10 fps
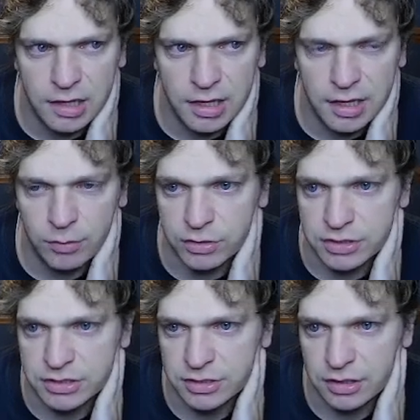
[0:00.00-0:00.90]

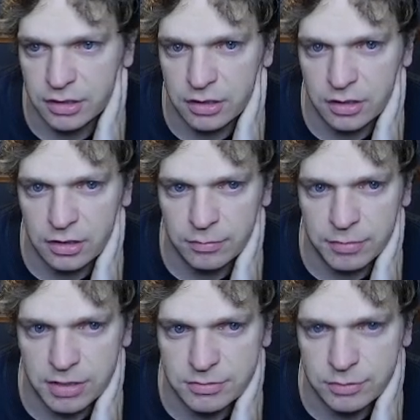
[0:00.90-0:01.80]
Which
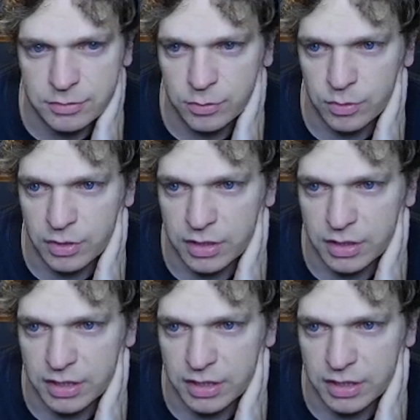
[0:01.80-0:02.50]
makes me want to keep